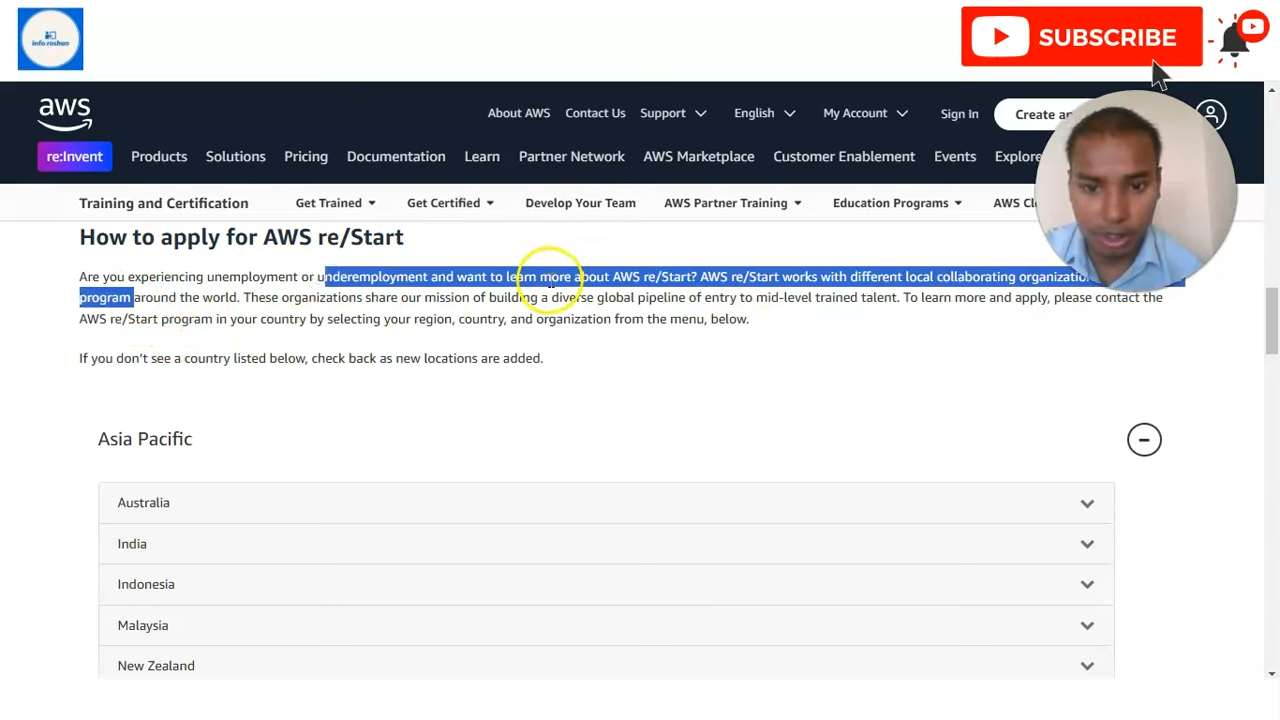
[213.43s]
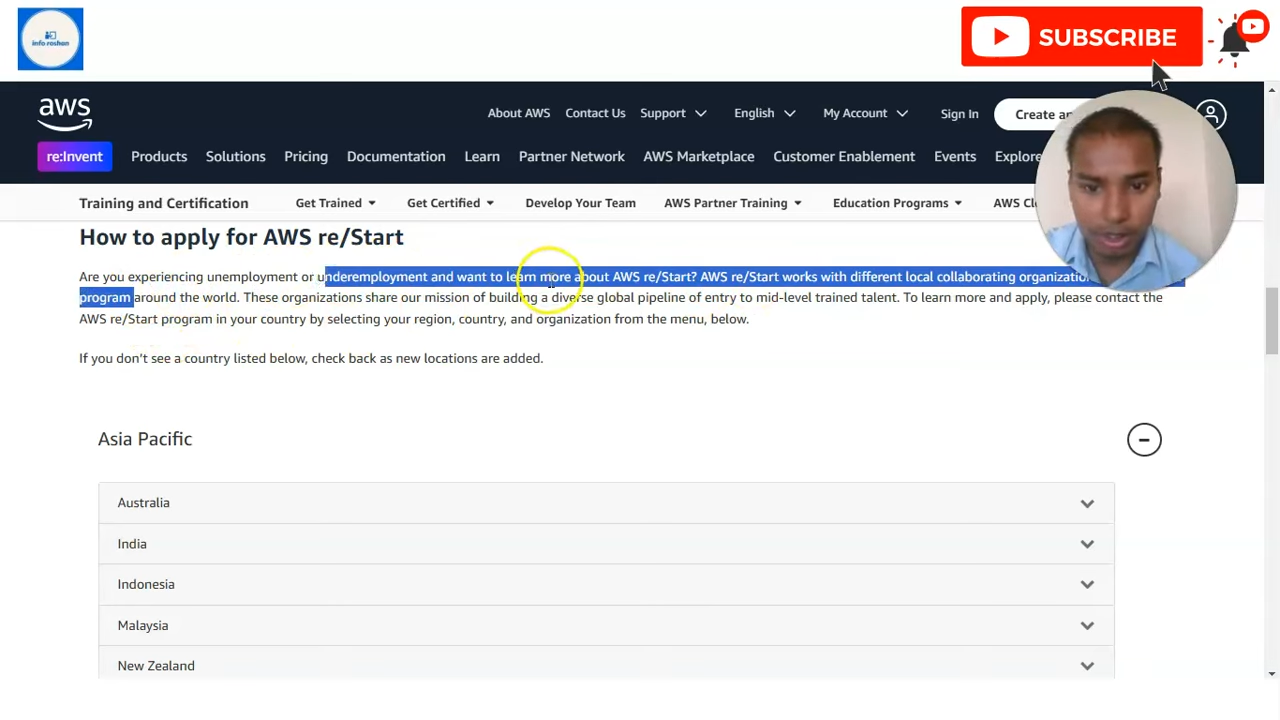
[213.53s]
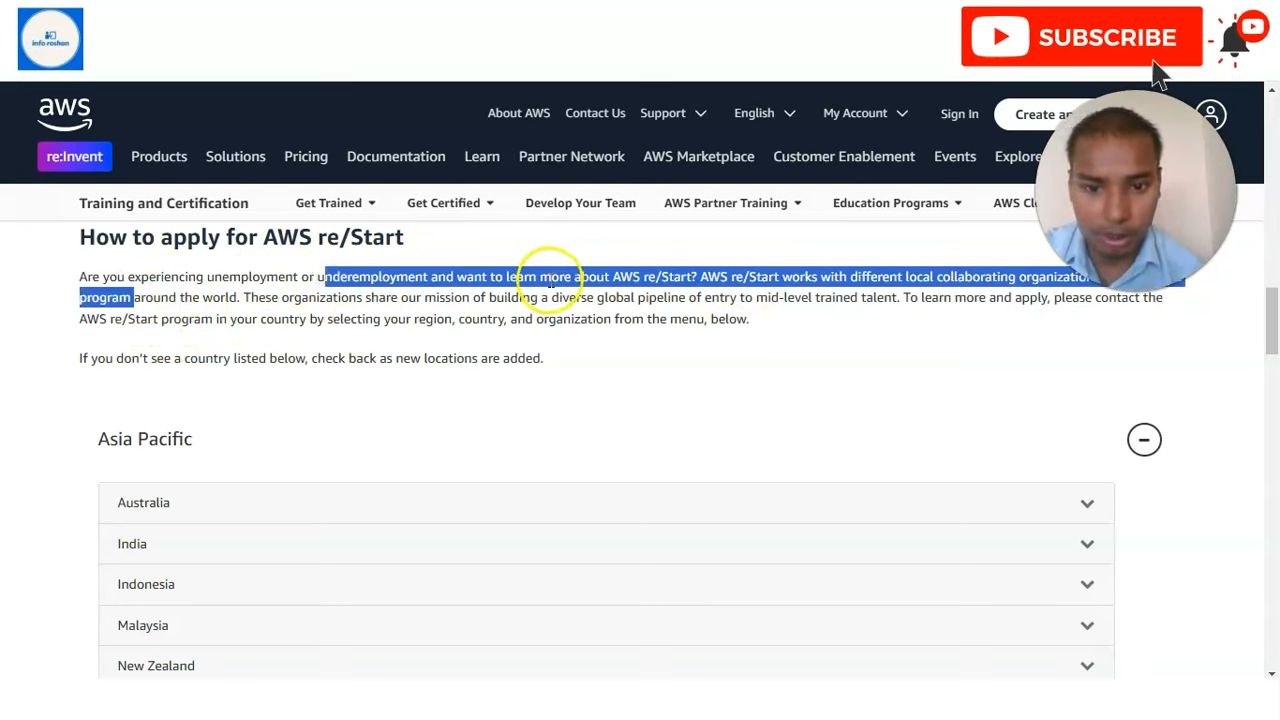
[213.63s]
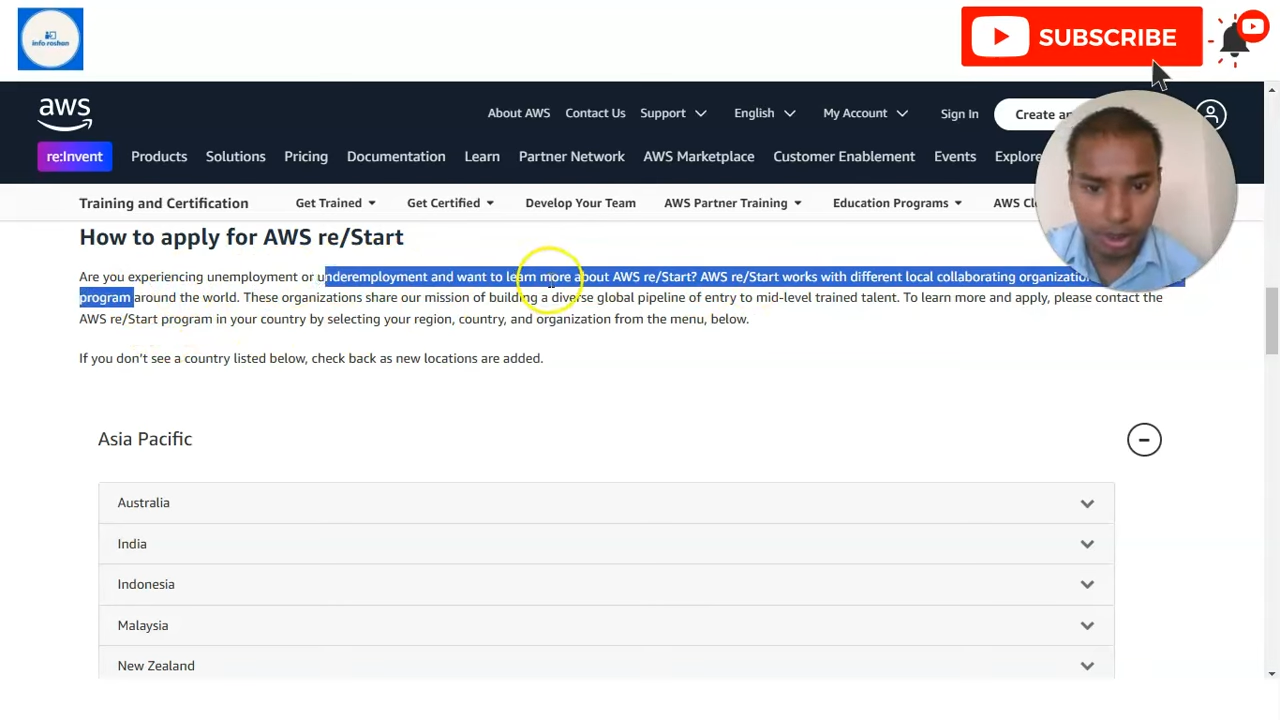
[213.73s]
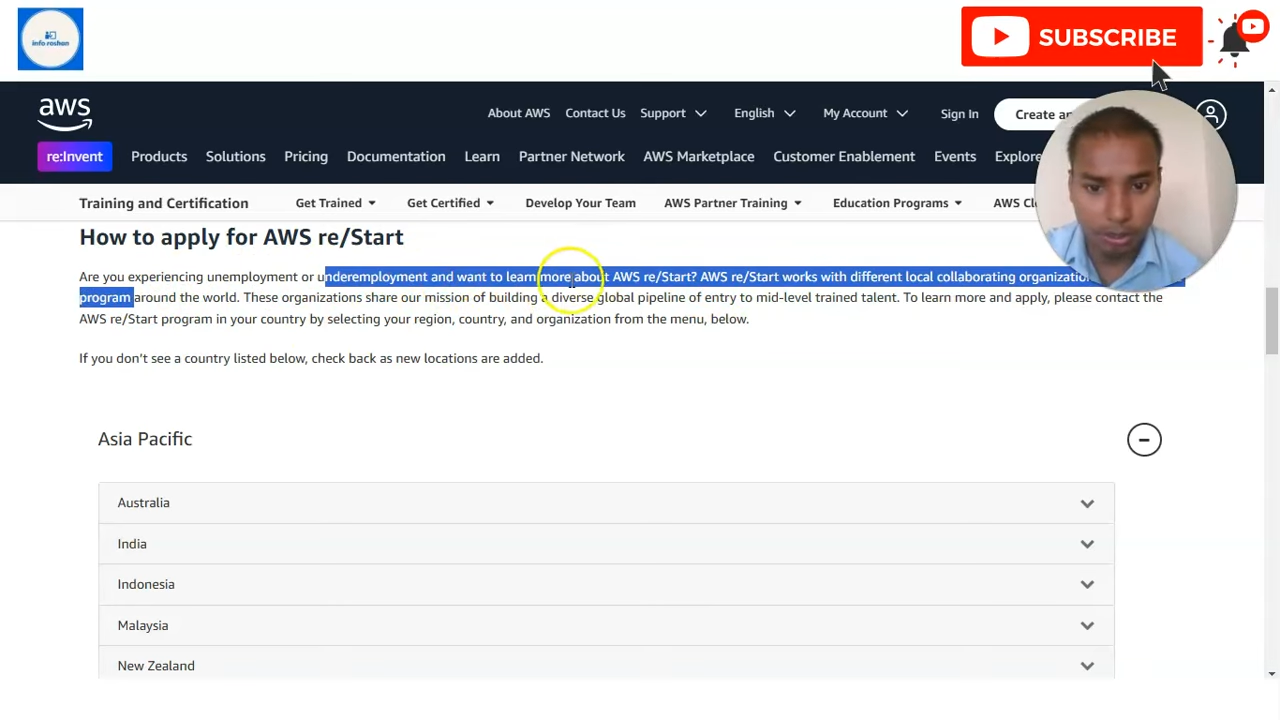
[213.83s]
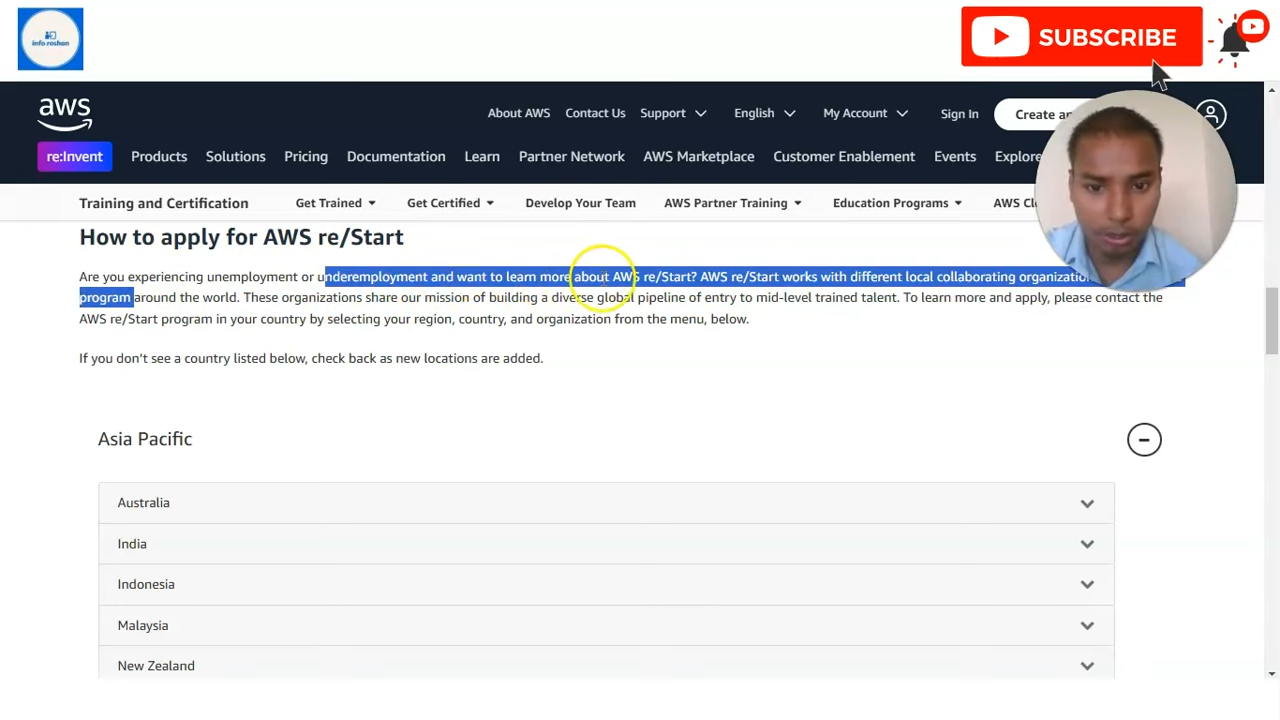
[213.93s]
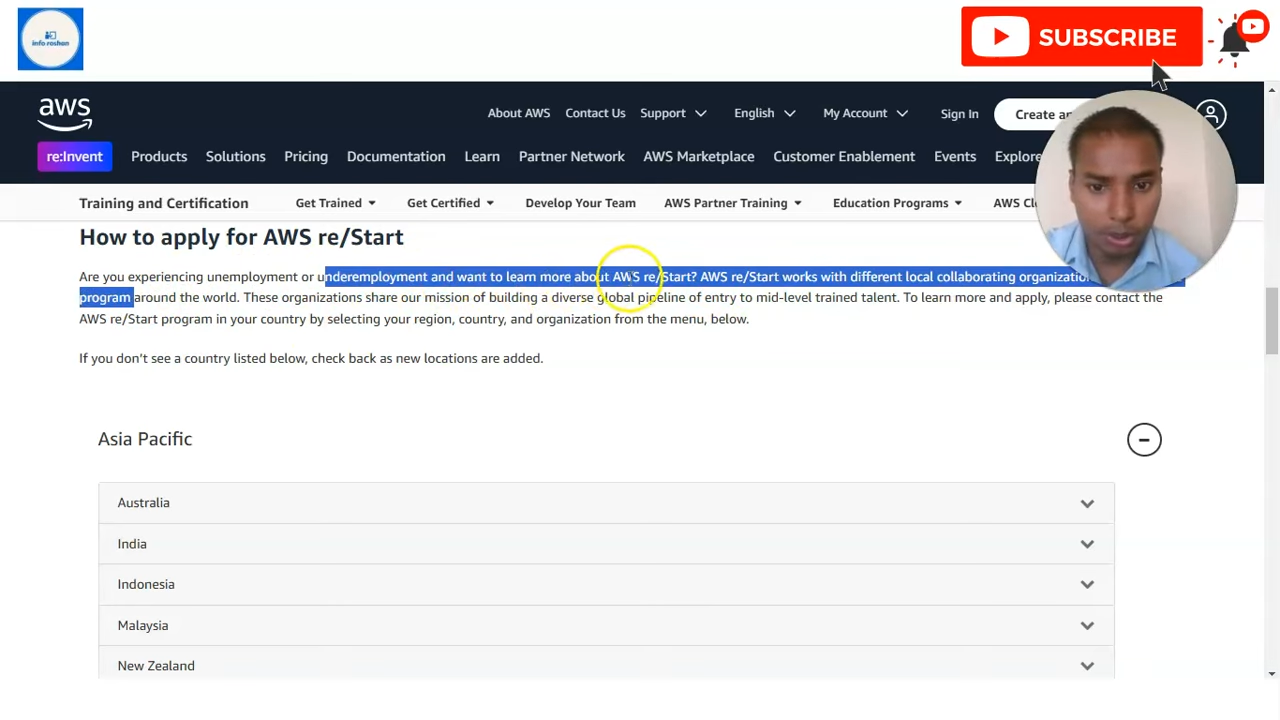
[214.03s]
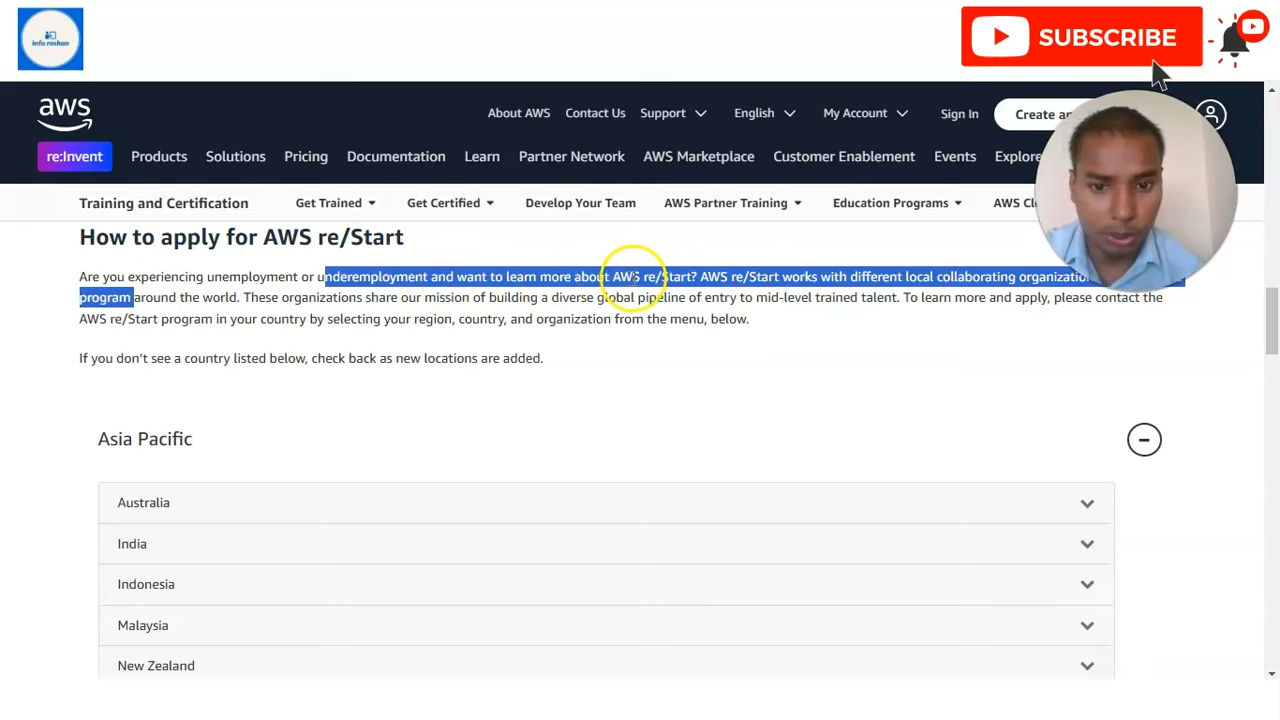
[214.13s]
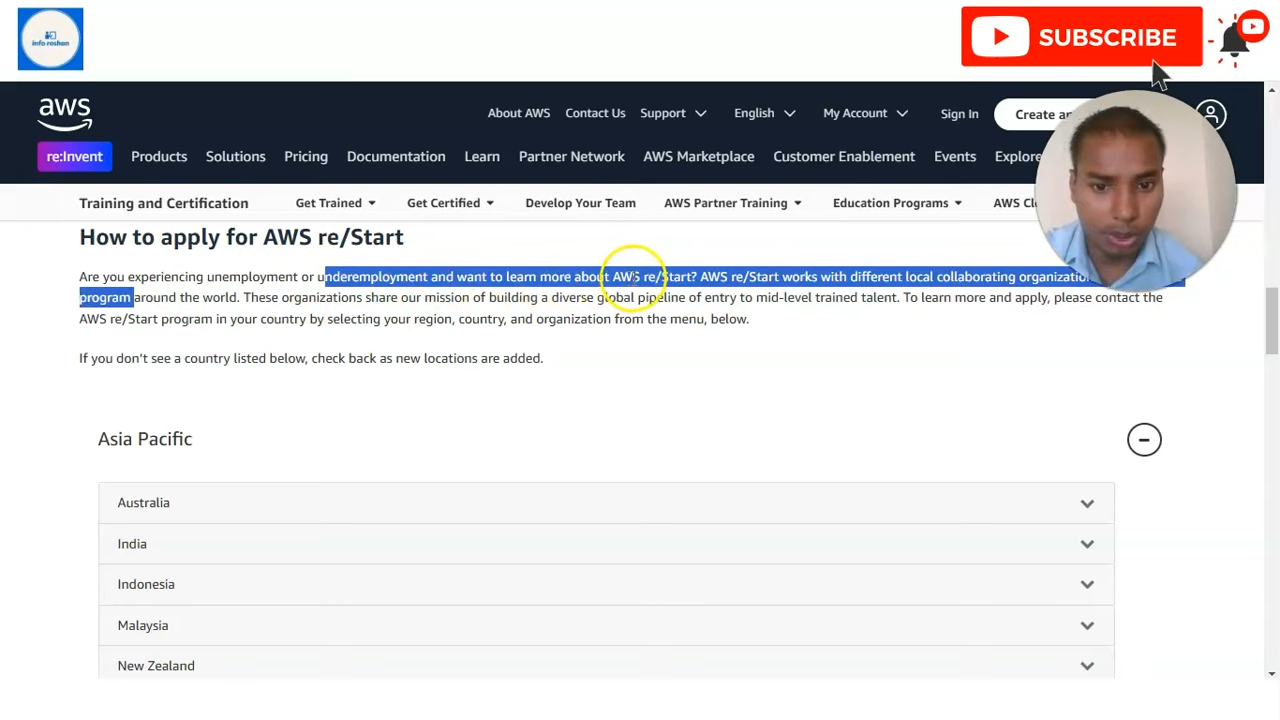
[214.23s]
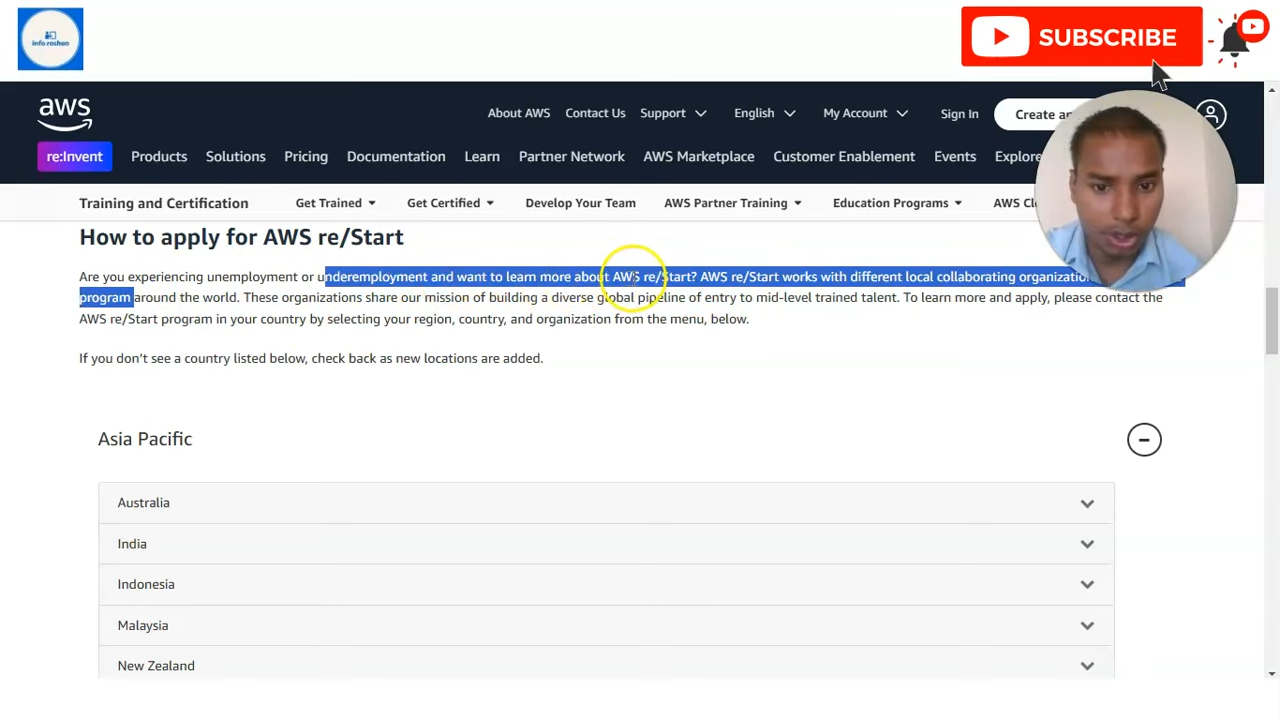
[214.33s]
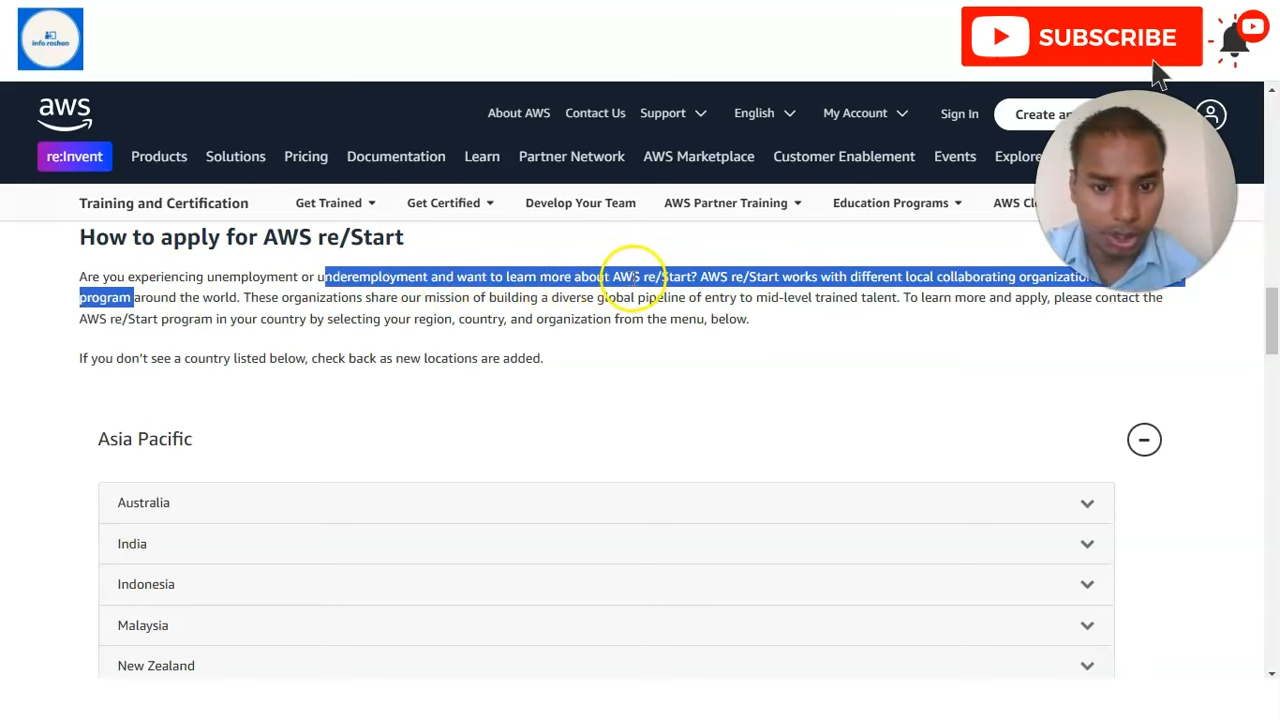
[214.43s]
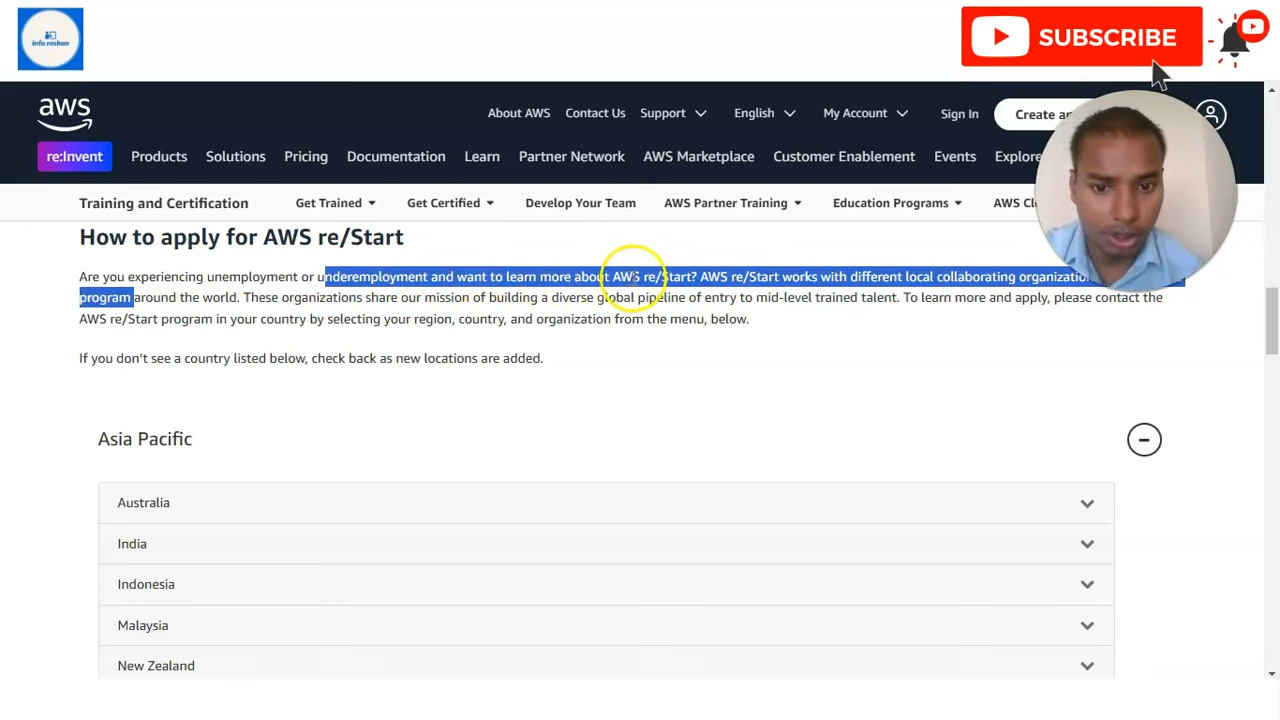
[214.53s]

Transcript: and want to learn